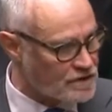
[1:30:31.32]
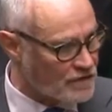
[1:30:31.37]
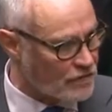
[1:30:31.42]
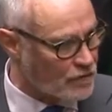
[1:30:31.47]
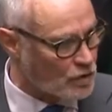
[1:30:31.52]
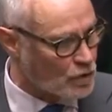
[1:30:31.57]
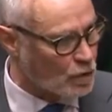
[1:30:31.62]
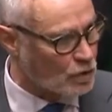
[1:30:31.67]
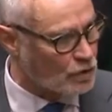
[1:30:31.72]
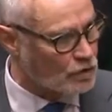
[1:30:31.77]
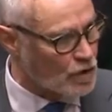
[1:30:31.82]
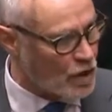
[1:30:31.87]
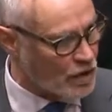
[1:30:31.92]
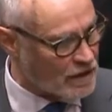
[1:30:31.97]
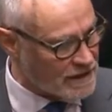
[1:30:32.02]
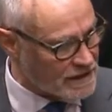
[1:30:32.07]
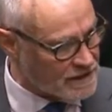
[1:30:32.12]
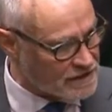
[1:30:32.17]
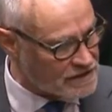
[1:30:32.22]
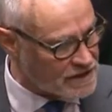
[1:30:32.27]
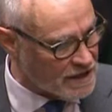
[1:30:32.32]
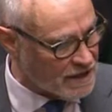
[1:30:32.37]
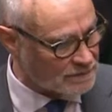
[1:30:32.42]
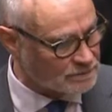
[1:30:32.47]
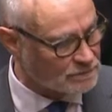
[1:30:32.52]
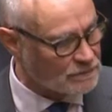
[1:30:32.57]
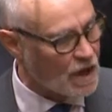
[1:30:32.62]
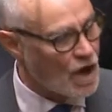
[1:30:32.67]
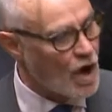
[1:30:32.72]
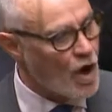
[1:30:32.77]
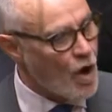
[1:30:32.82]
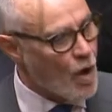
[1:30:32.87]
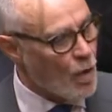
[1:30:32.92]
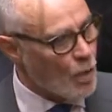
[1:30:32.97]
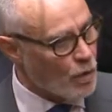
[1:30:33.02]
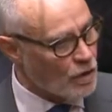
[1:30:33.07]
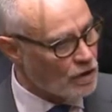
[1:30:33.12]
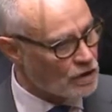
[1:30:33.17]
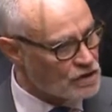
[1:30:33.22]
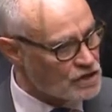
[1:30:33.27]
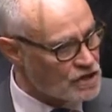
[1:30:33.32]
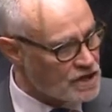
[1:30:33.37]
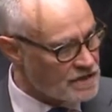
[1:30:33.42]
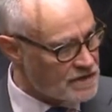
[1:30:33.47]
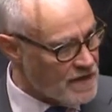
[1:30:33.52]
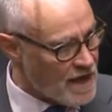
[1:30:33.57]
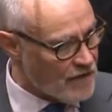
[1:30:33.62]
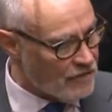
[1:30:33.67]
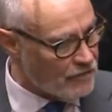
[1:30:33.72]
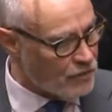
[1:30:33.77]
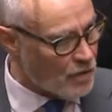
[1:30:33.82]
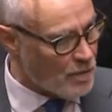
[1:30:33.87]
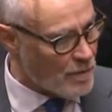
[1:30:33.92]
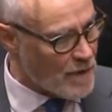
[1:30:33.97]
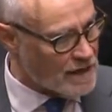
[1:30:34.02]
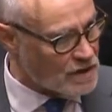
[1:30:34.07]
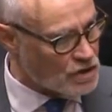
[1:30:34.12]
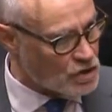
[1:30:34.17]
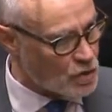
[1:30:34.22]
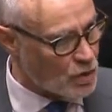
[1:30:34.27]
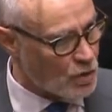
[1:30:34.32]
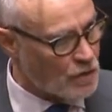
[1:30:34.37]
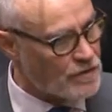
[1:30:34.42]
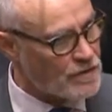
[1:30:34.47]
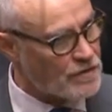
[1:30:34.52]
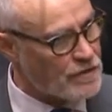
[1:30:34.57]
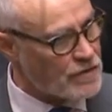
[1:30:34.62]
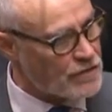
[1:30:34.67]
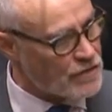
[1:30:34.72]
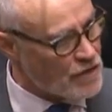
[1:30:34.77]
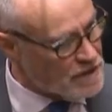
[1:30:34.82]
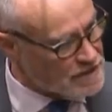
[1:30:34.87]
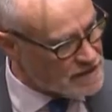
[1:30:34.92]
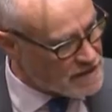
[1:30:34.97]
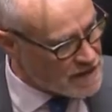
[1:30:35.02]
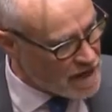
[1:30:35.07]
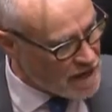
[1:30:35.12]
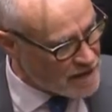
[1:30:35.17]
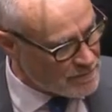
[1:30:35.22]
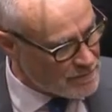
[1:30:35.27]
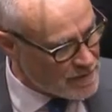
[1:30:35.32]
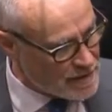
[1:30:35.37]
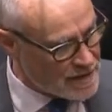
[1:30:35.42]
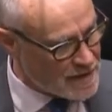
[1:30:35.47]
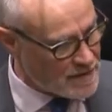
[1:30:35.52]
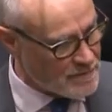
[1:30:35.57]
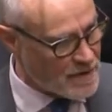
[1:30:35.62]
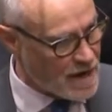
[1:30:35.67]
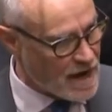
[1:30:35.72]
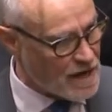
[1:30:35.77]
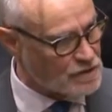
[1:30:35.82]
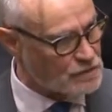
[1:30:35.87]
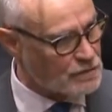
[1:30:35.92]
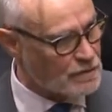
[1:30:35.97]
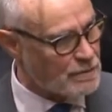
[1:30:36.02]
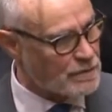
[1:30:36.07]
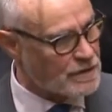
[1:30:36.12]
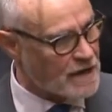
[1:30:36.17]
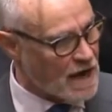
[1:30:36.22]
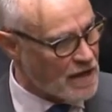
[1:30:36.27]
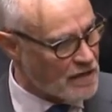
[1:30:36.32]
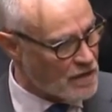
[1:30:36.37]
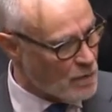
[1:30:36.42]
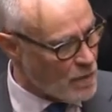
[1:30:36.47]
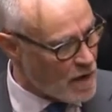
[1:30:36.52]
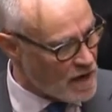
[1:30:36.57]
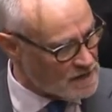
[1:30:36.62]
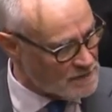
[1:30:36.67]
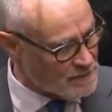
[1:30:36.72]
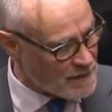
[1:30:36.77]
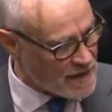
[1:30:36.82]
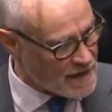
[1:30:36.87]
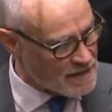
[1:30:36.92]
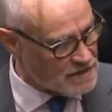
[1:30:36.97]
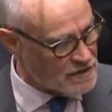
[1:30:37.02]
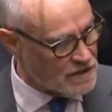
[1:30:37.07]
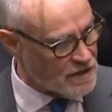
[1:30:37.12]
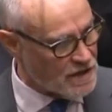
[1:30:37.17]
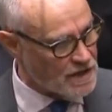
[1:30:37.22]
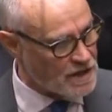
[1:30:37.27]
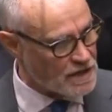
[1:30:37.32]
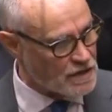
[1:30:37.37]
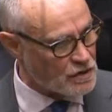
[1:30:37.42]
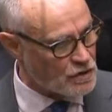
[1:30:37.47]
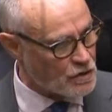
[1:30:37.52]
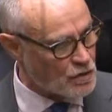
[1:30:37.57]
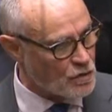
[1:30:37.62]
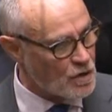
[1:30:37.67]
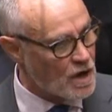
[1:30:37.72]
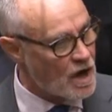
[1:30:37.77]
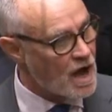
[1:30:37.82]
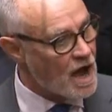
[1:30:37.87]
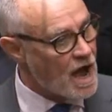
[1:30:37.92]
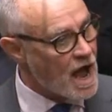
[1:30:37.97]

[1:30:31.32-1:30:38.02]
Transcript: difficult, not easier, will she therefore make sure that the £39 billion we would otherwise pay to the EU,